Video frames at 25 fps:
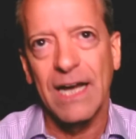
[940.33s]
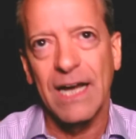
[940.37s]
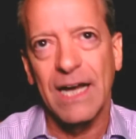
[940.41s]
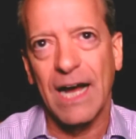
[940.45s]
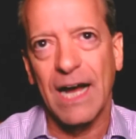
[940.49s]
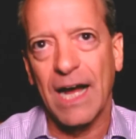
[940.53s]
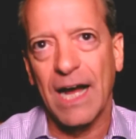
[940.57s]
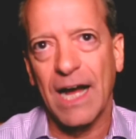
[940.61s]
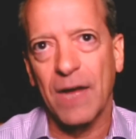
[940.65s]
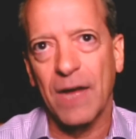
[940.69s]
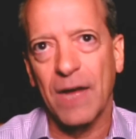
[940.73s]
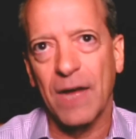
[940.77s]

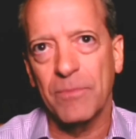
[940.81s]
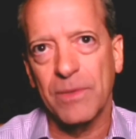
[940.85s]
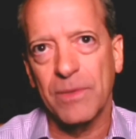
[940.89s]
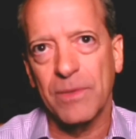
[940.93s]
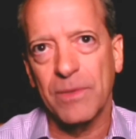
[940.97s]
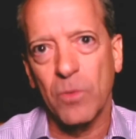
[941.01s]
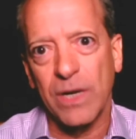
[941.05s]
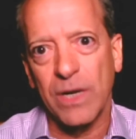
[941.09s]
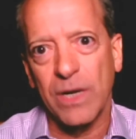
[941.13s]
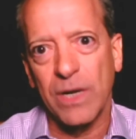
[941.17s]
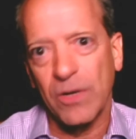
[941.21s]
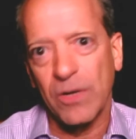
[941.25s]
Mm-hmm.
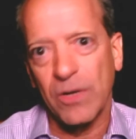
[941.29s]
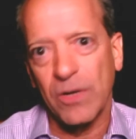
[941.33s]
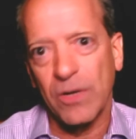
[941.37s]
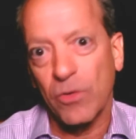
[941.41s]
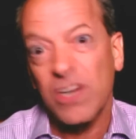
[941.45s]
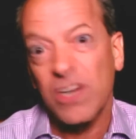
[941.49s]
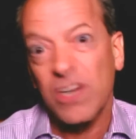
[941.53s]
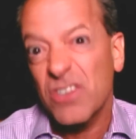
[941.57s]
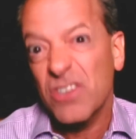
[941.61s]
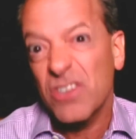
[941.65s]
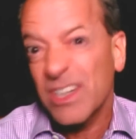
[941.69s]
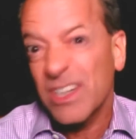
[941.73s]
um,
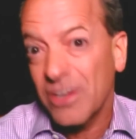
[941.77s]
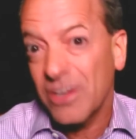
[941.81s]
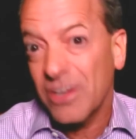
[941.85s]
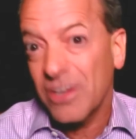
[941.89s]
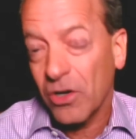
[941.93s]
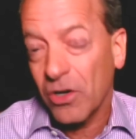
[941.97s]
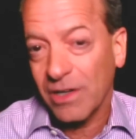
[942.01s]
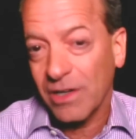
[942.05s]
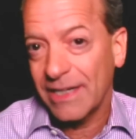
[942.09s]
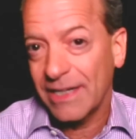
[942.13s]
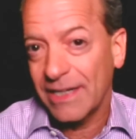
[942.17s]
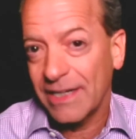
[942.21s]
it,
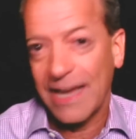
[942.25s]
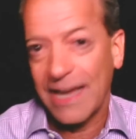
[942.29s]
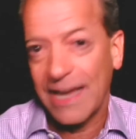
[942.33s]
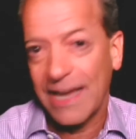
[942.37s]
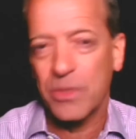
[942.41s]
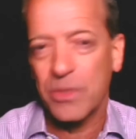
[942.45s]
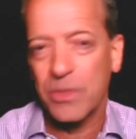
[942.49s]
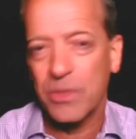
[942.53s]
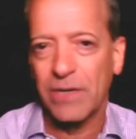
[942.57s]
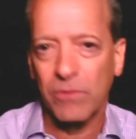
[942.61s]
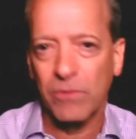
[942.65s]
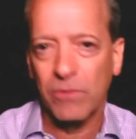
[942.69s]
in the early
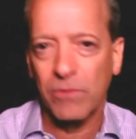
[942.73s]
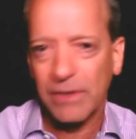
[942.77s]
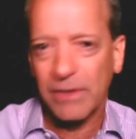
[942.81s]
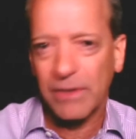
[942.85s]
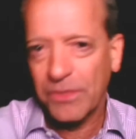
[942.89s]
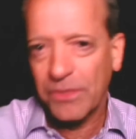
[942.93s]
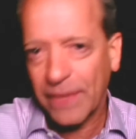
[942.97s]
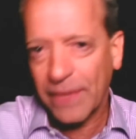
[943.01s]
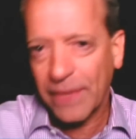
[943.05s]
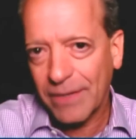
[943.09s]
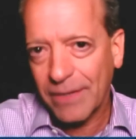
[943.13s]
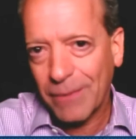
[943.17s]
days, we didn't
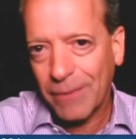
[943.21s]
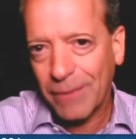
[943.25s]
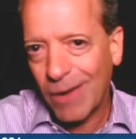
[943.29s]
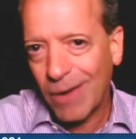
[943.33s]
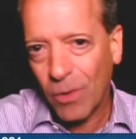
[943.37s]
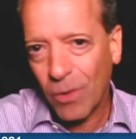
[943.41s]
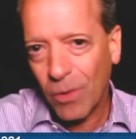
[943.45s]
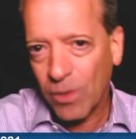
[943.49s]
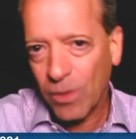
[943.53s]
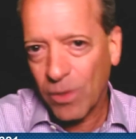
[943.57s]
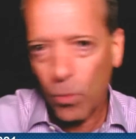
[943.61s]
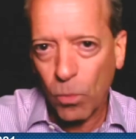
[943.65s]
really think
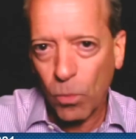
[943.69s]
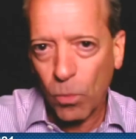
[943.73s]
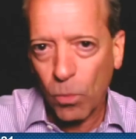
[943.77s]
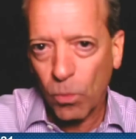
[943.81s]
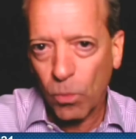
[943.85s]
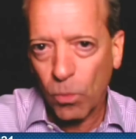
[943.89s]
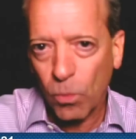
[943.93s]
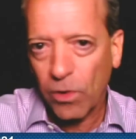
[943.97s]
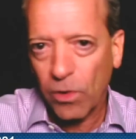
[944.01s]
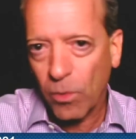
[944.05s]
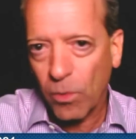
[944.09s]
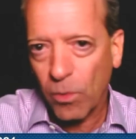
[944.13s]
about
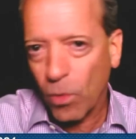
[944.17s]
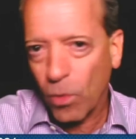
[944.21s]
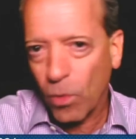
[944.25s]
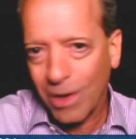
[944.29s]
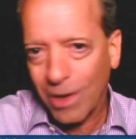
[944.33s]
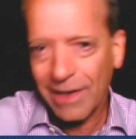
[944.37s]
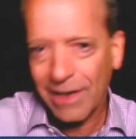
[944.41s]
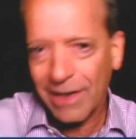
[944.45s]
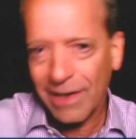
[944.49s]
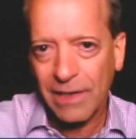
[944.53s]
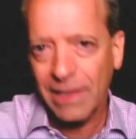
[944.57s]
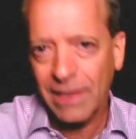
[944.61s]
when where
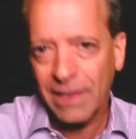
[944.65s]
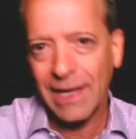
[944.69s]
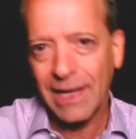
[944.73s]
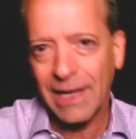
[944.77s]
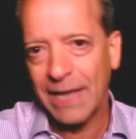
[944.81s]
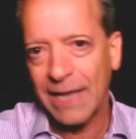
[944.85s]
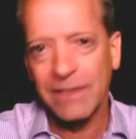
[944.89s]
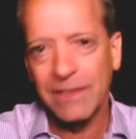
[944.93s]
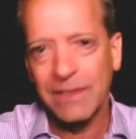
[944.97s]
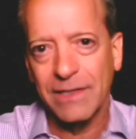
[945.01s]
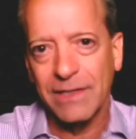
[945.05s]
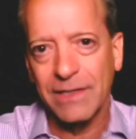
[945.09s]
one
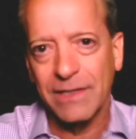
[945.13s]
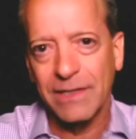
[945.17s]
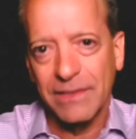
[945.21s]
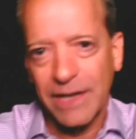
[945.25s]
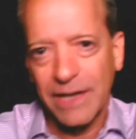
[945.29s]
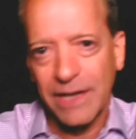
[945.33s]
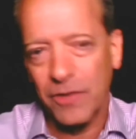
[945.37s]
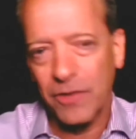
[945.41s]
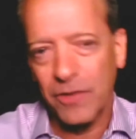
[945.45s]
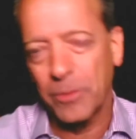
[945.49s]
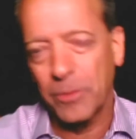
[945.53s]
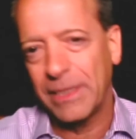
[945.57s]
ended
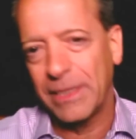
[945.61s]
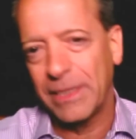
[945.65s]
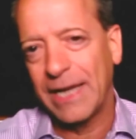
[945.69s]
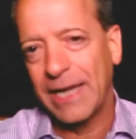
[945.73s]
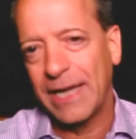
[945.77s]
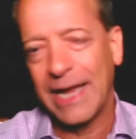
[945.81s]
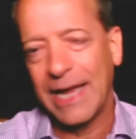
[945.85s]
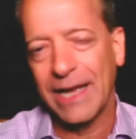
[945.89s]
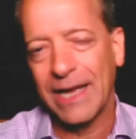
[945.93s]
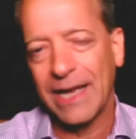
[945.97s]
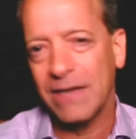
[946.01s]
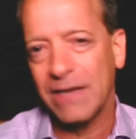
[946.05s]
and the other
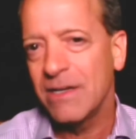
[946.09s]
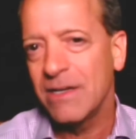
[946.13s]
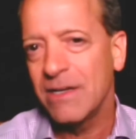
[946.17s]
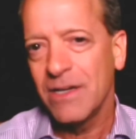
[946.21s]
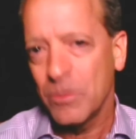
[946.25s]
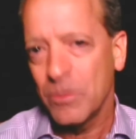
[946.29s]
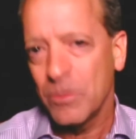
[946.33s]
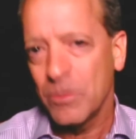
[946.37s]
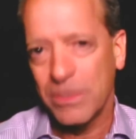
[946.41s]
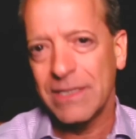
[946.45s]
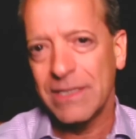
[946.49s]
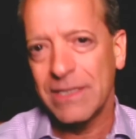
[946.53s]
began.
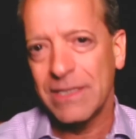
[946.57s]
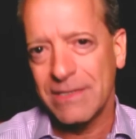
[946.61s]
